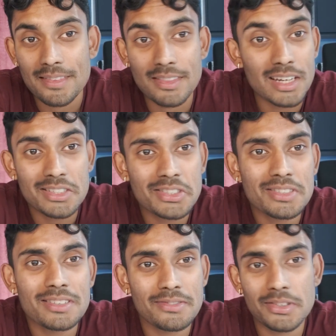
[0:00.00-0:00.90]
That's
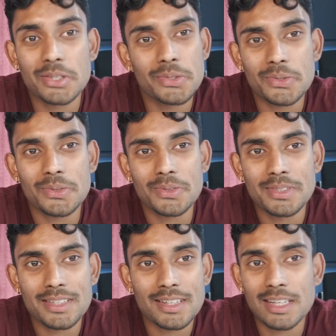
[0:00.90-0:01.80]
just a few
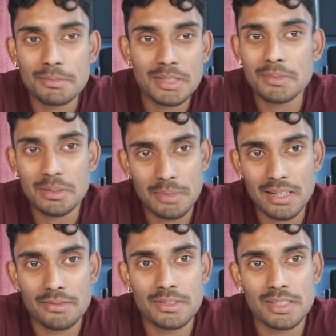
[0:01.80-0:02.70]
to name some of the
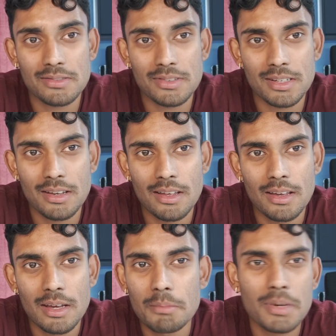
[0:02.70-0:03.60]
benefits of it.
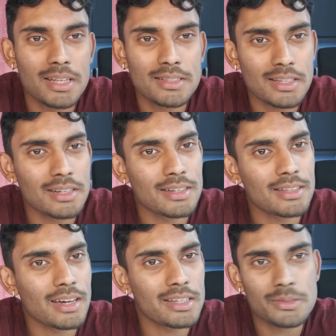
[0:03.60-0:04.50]
But it's not,
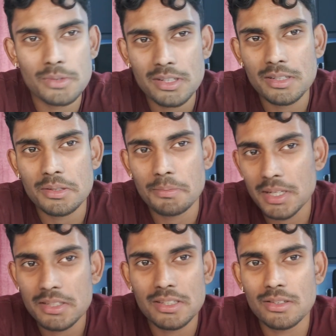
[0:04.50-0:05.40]
I just wanted to
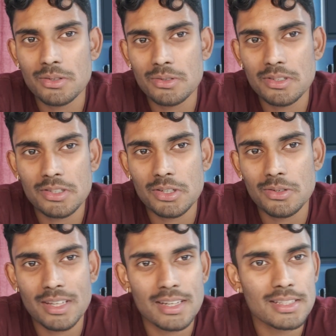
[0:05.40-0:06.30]
mention those to
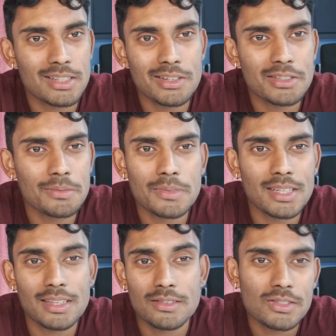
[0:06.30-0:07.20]
show that it's not
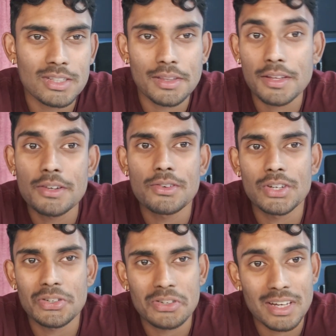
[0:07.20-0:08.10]
something that's just a
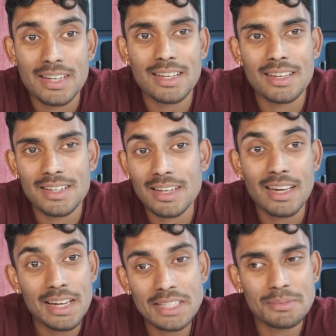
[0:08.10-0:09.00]
theory or an idea. It
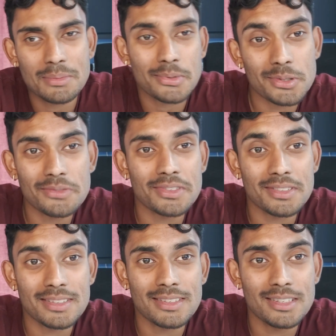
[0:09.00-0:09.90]
has been
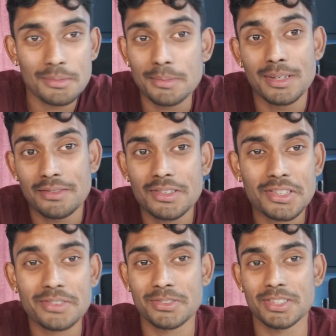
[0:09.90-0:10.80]
proven to be
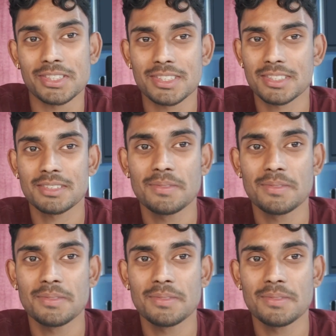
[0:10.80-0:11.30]
beneficial for us.